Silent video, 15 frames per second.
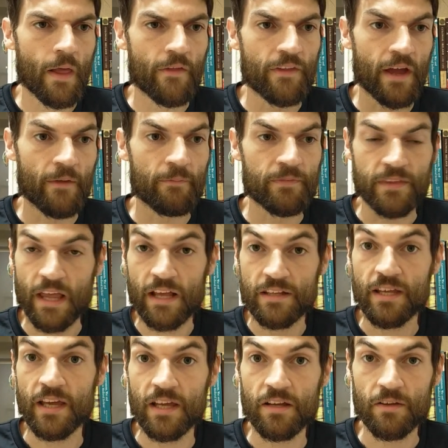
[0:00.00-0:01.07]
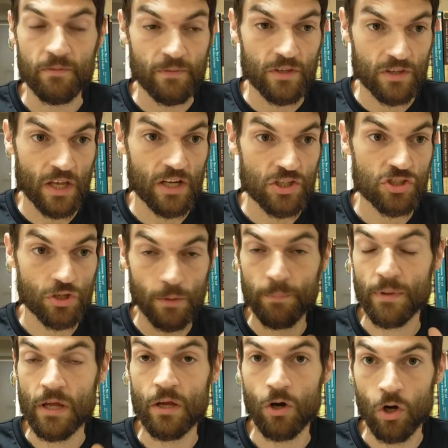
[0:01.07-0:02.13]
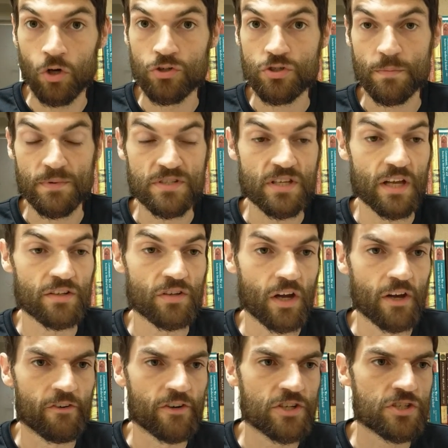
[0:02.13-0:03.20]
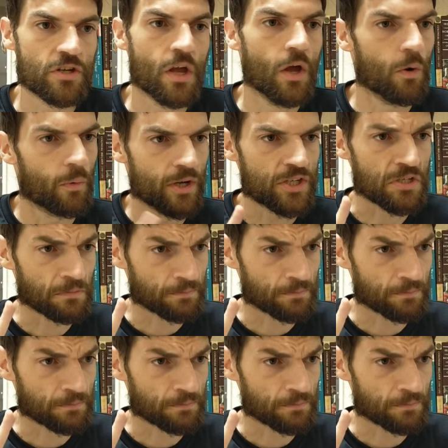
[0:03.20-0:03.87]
that they think they should be 100% Irish? Which